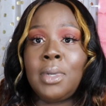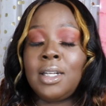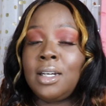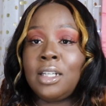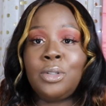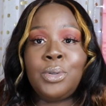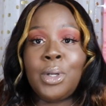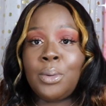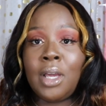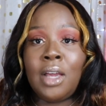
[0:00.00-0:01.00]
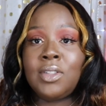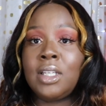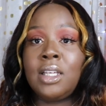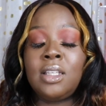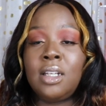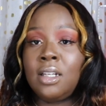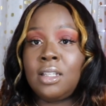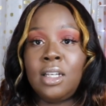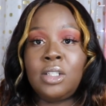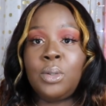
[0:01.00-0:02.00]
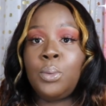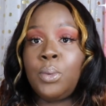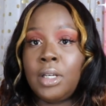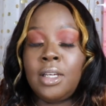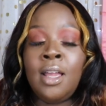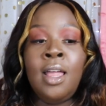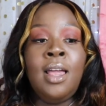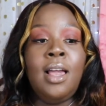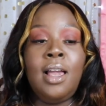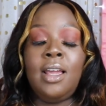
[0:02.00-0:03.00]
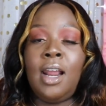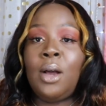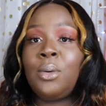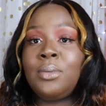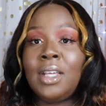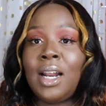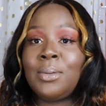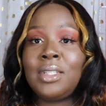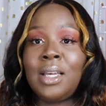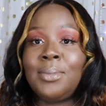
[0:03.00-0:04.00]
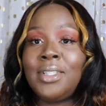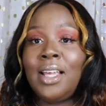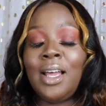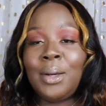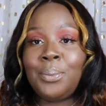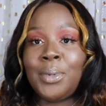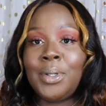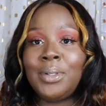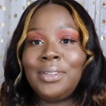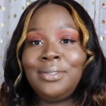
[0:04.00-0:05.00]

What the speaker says: money that you don't have to get the look that you want, and I hope that I was able to help you.